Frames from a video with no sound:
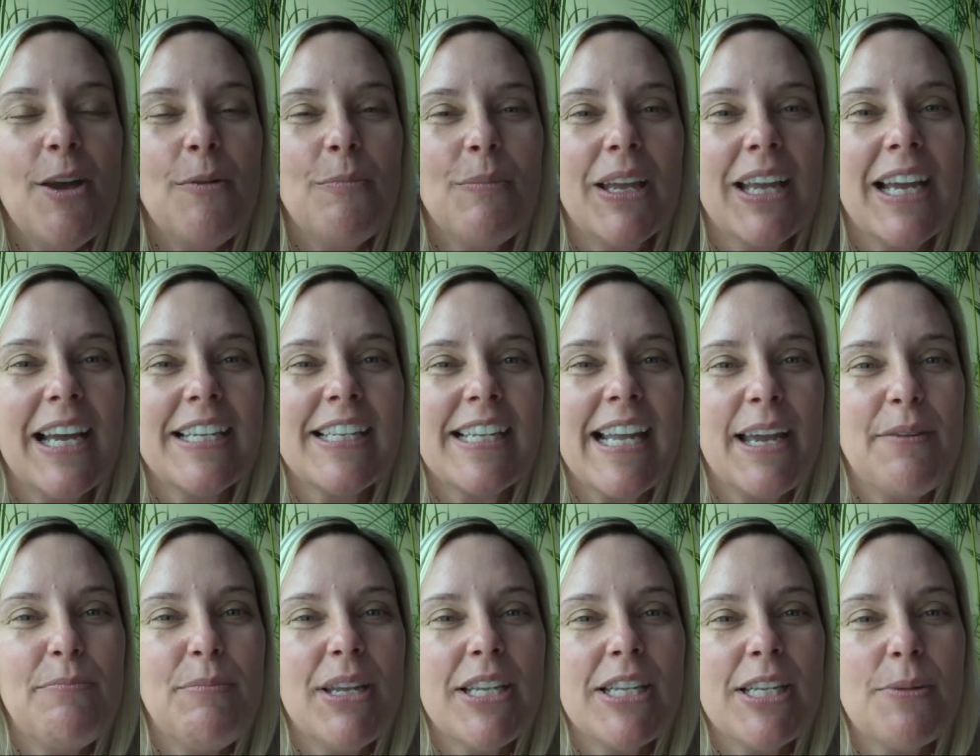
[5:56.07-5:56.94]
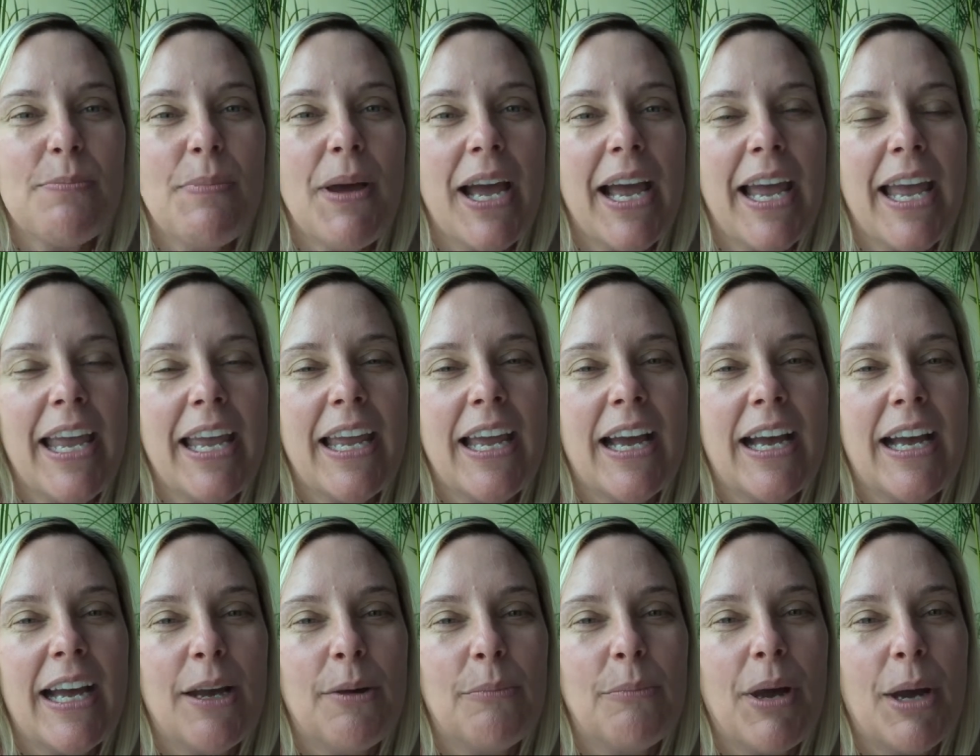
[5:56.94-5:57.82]
because I missed my
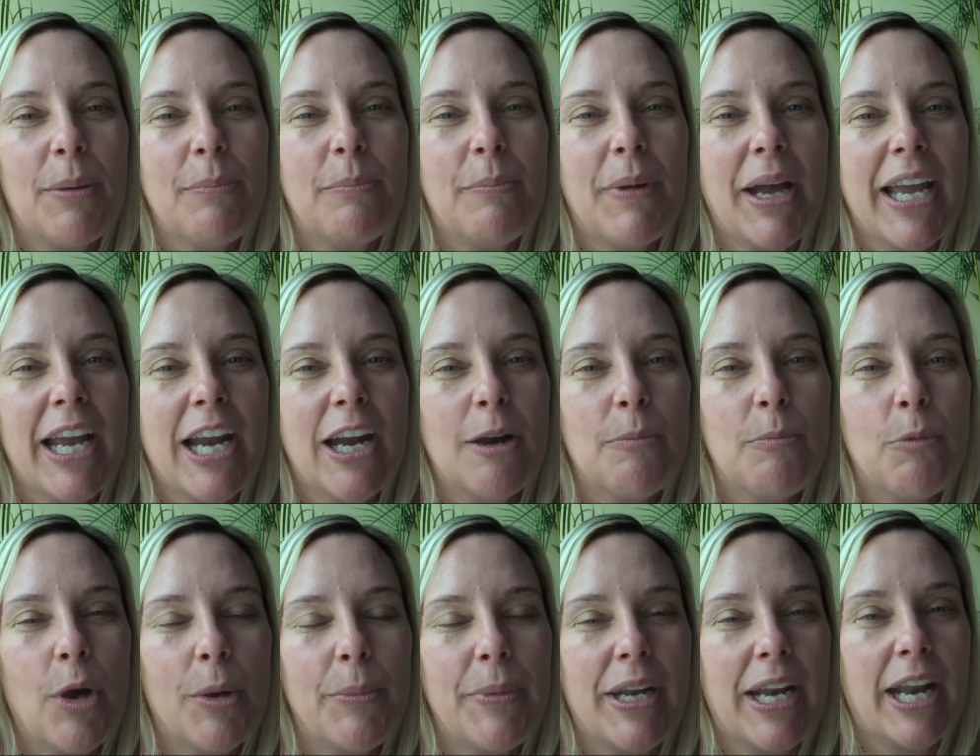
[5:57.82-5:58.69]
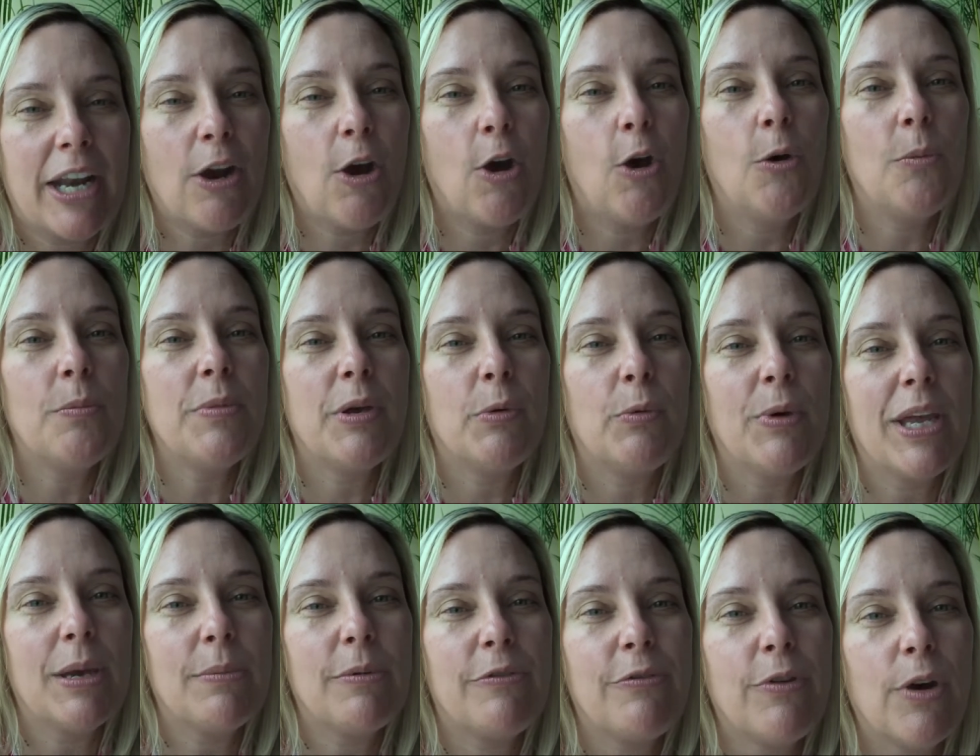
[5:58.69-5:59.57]
um, my hair appointment at home the
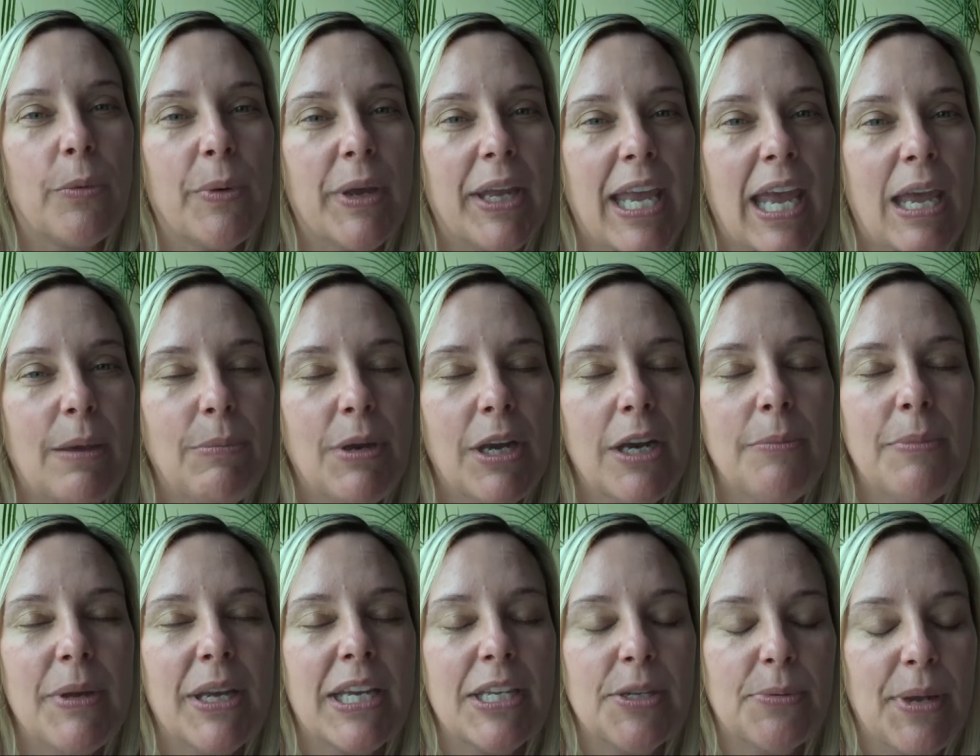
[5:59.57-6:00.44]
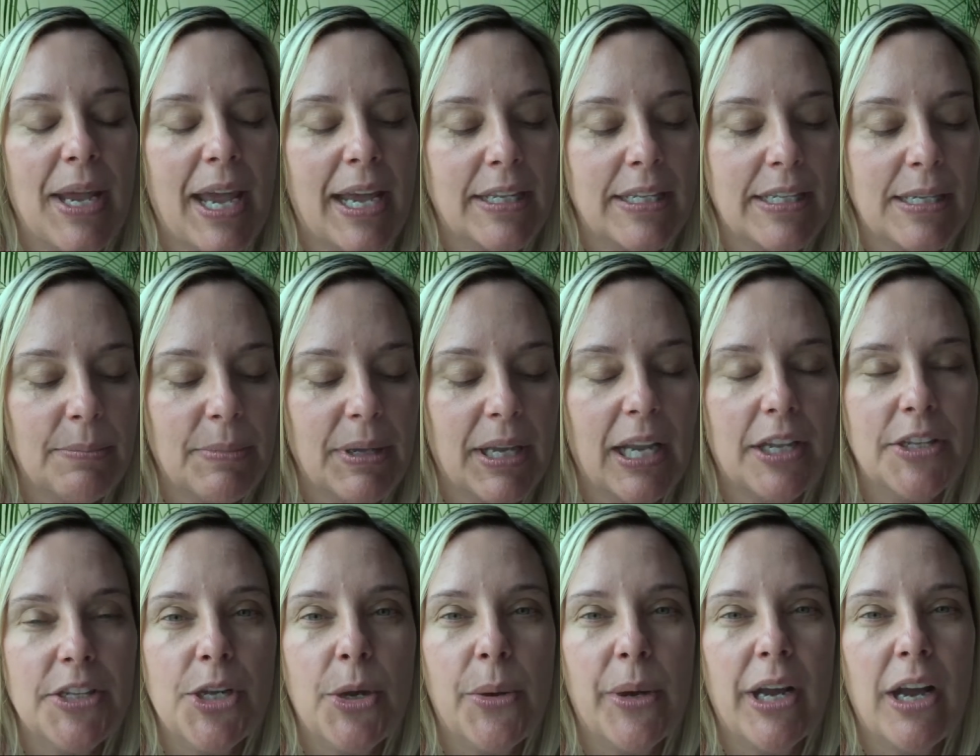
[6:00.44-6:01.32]
week before we came here because we had something
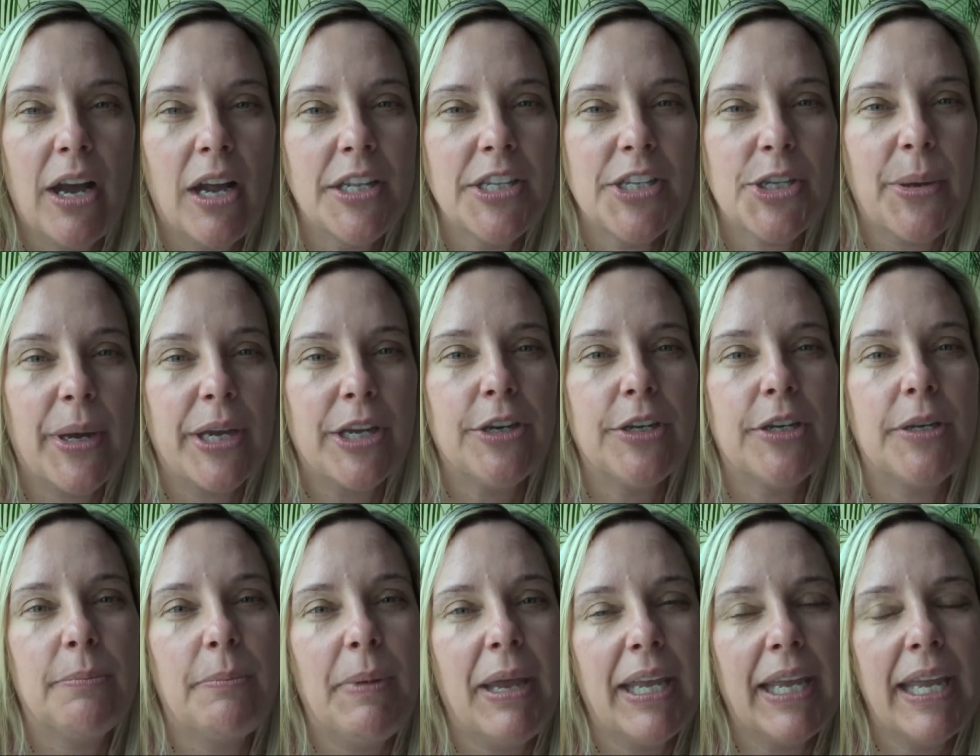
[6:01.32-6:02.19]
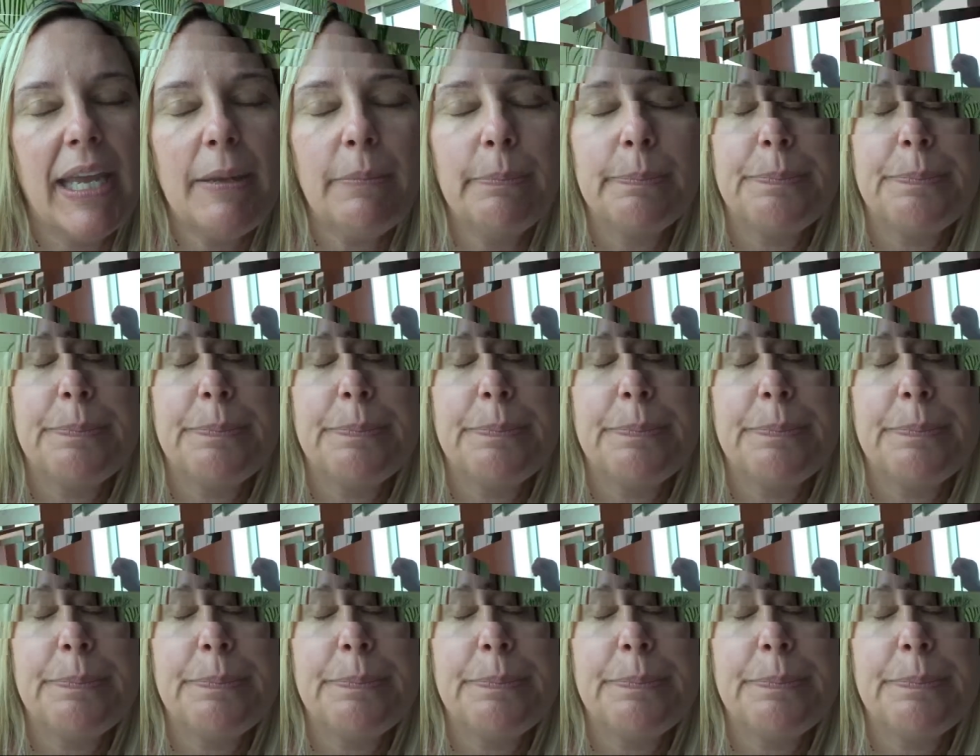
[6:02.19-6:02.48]
else going on, so I couldn't make it.